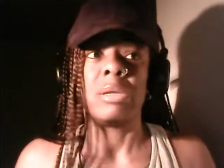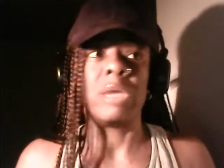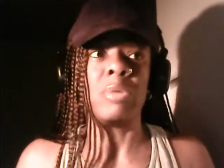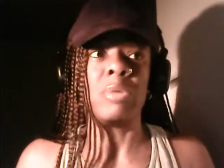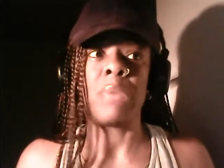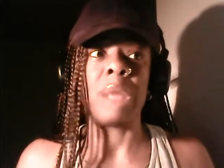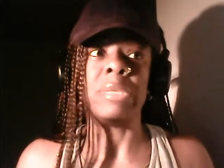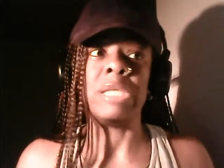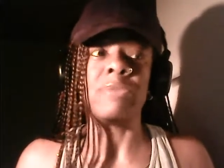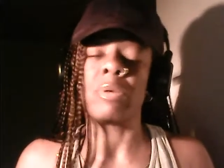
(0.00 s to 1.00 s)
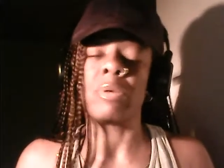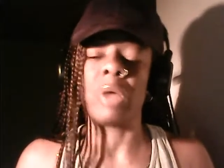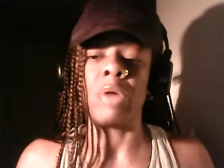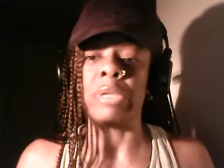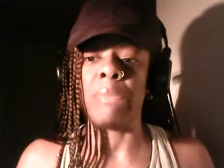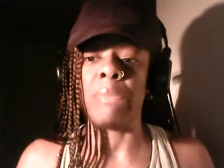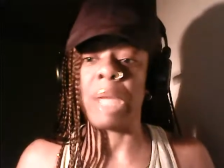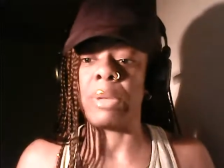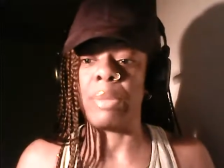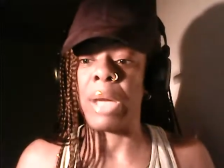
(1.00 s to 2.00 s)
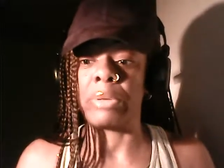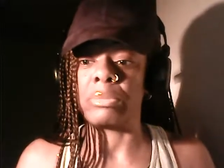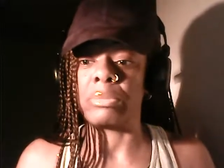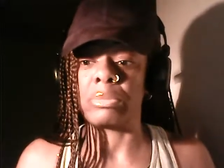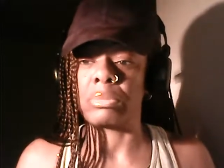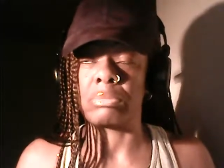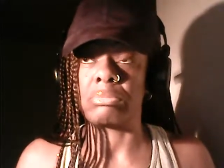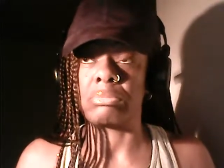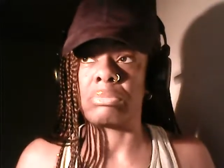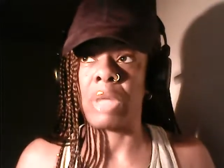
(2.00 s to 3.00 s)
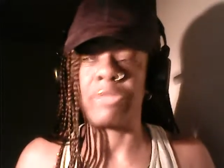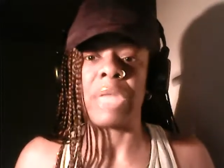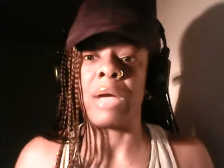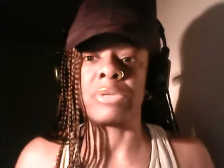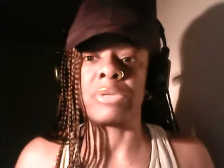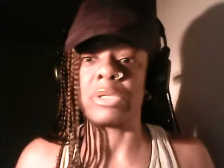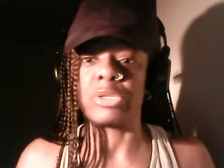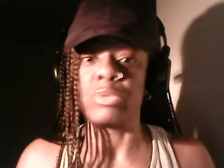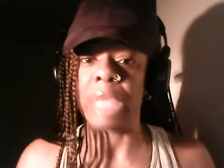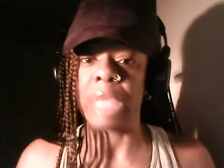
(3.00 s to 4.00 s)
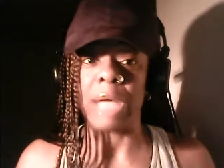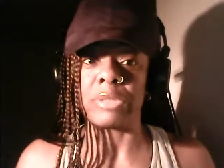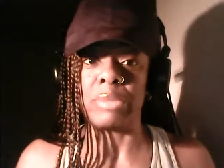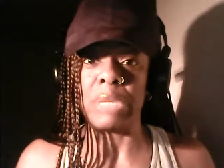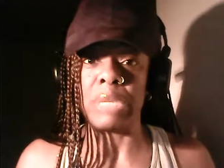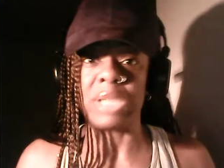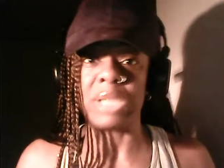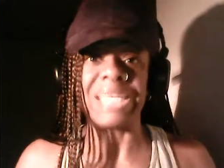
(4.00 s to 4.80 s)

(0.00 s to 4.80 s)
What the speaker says: it would probably leave her with only maybe about 1,000 to 2,000 people. Because